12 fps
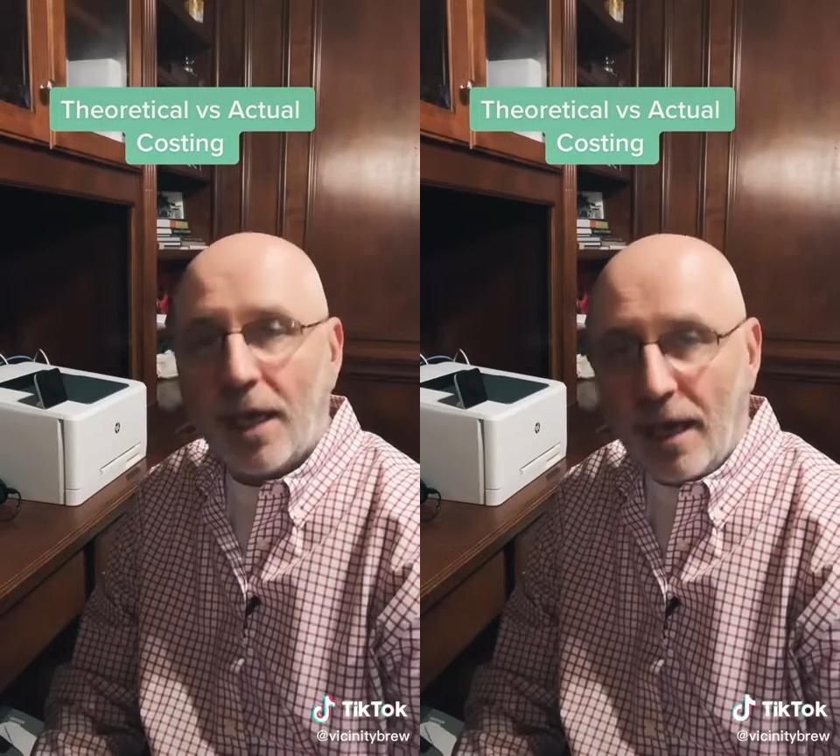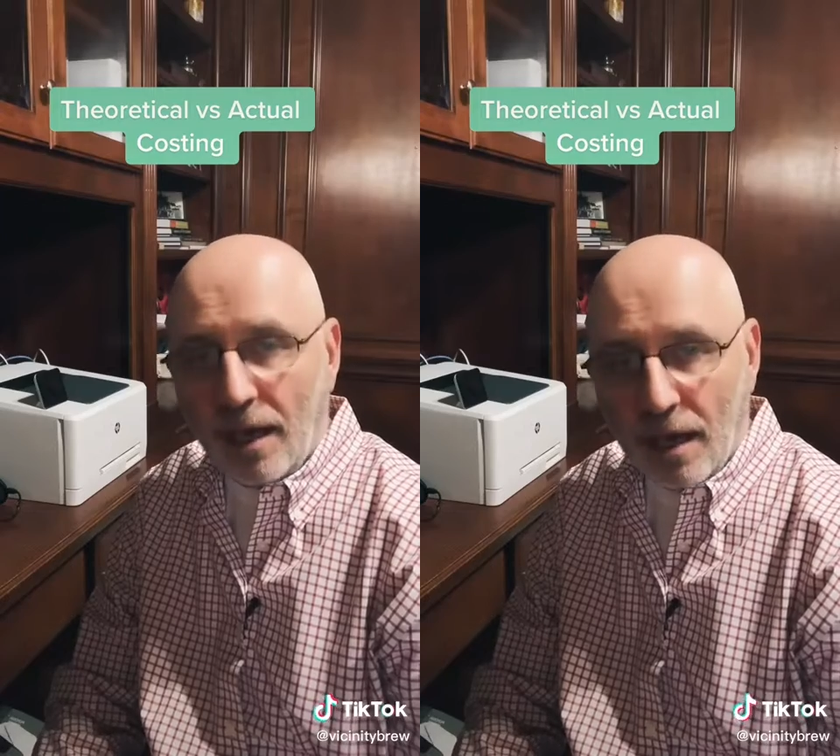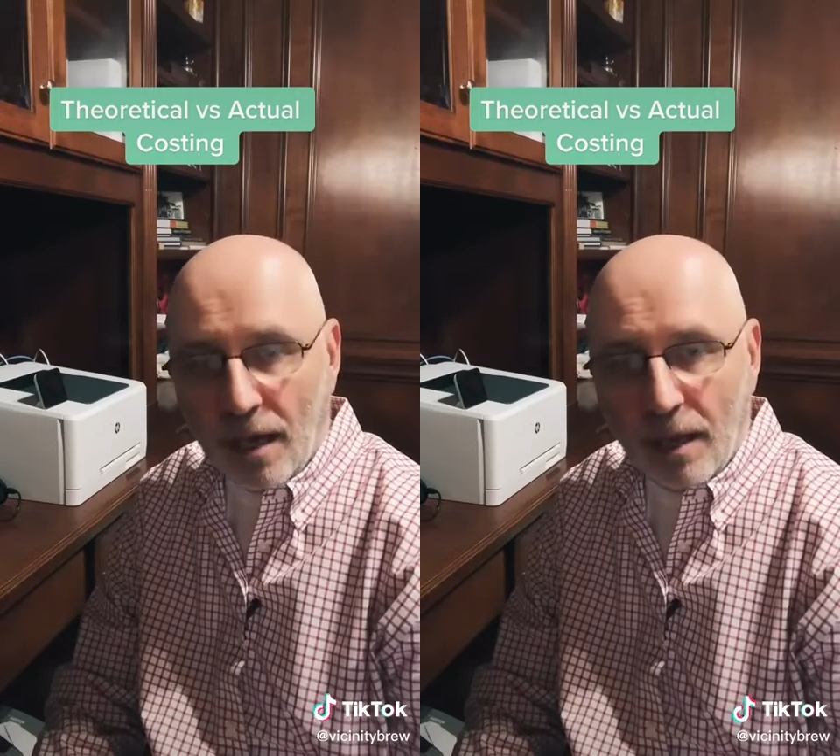
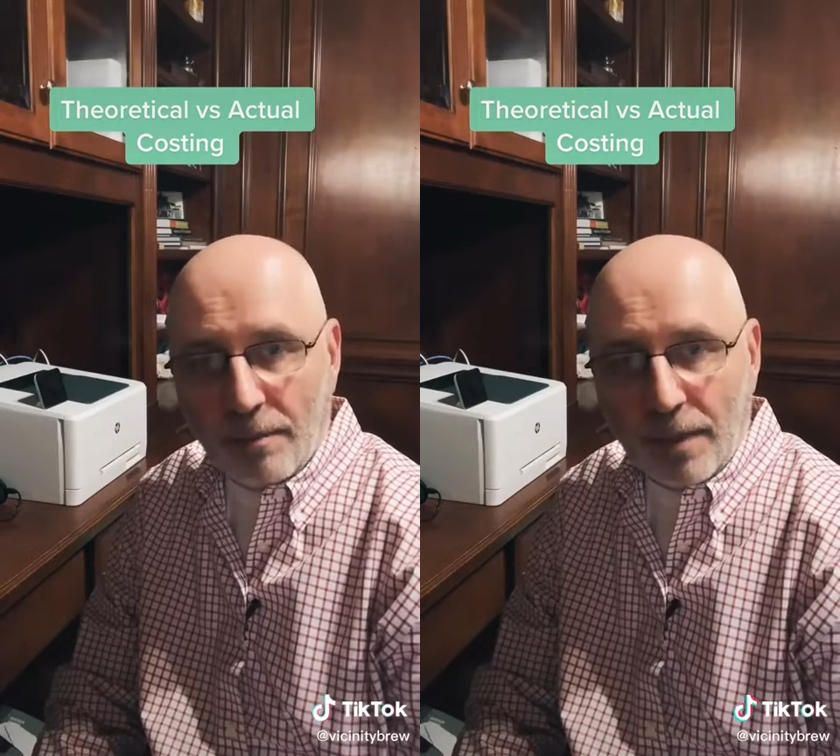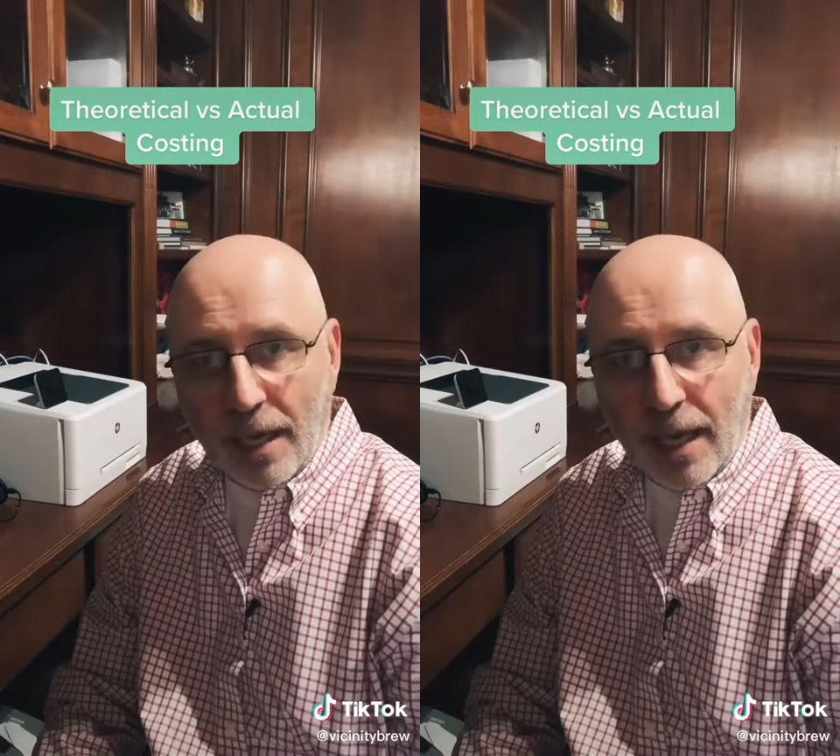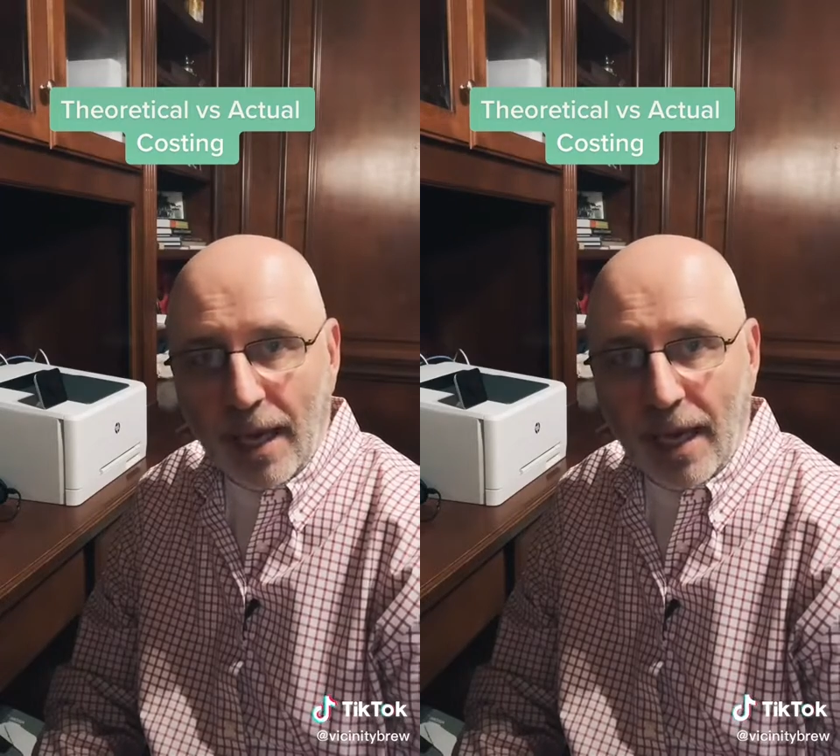
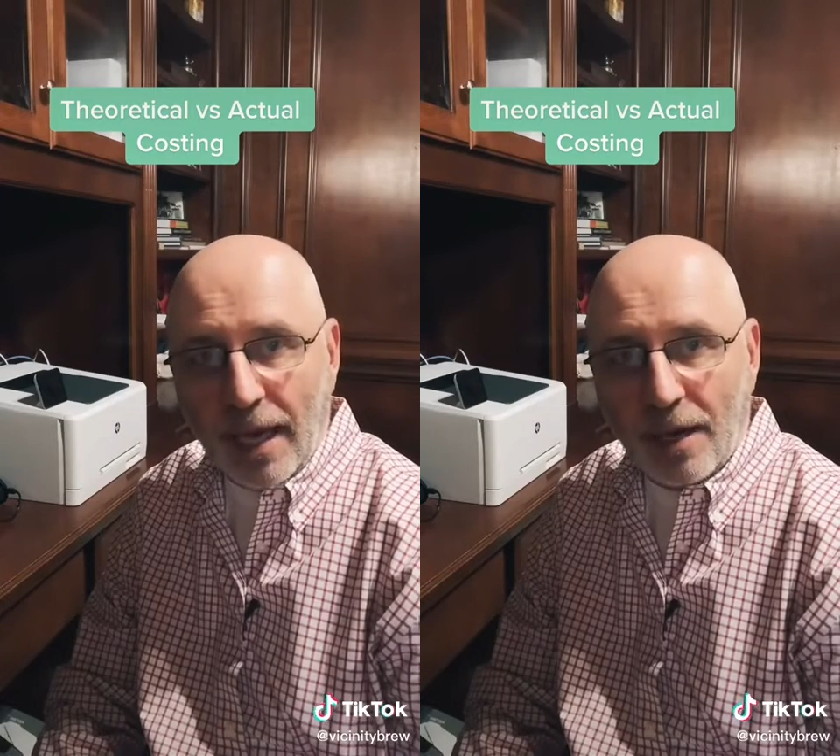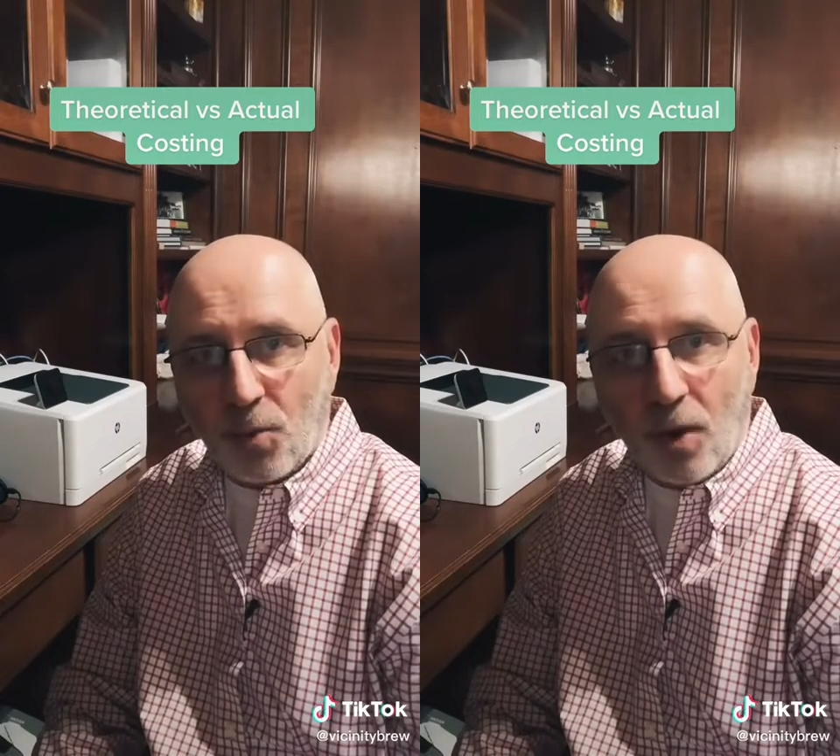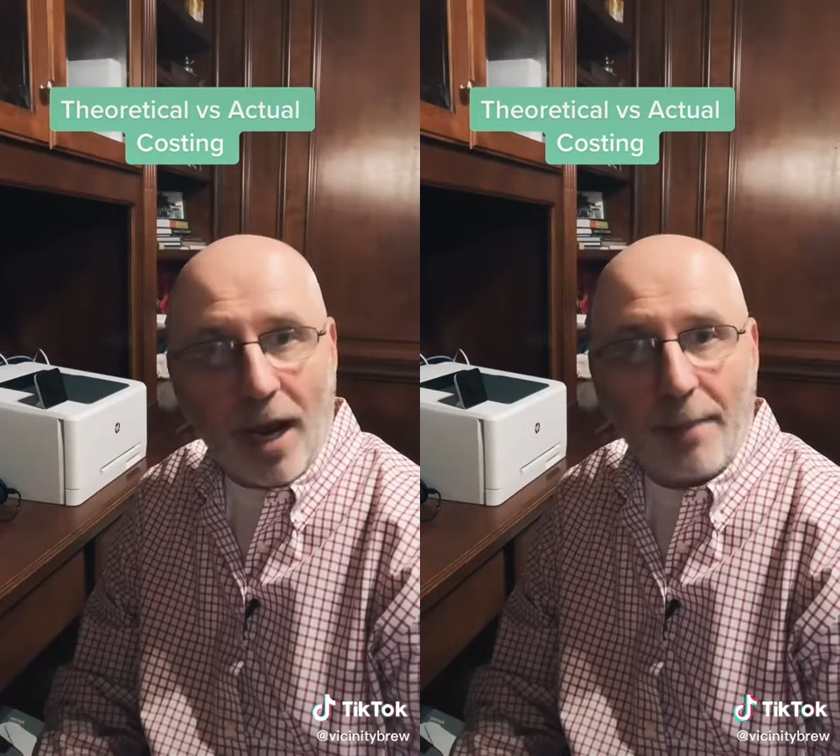and
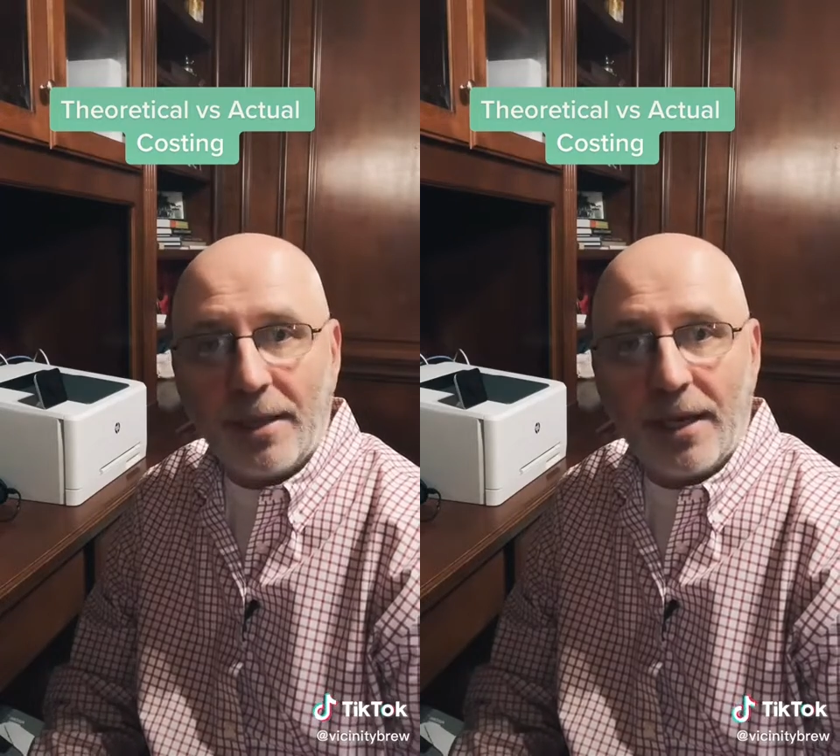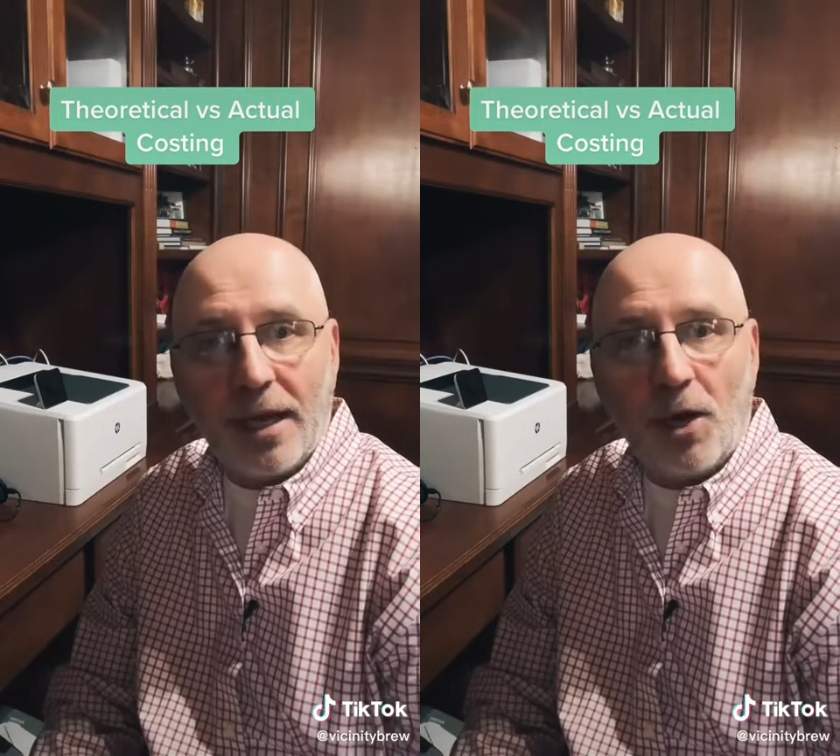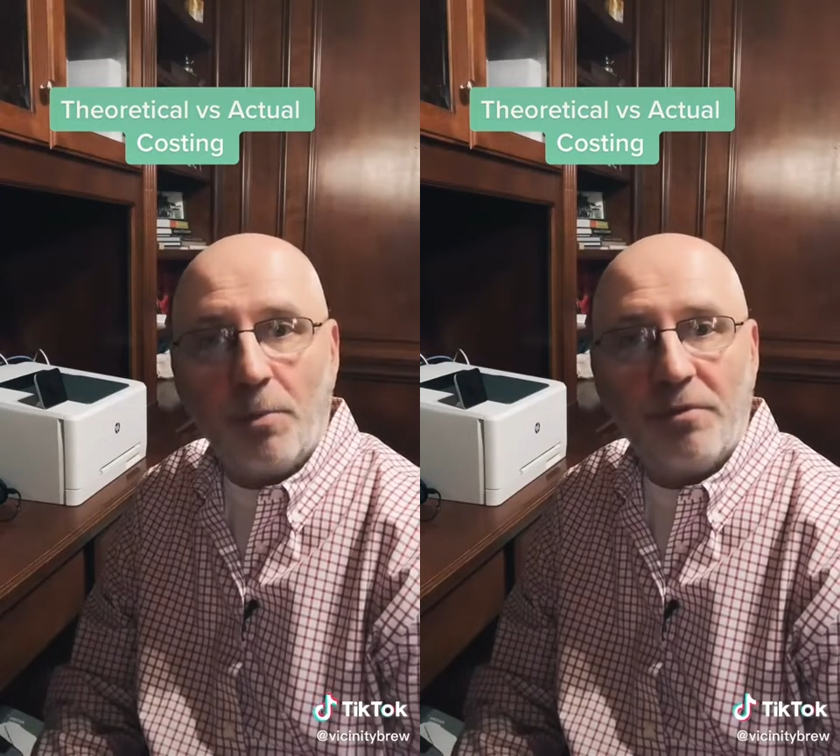we're happy to help.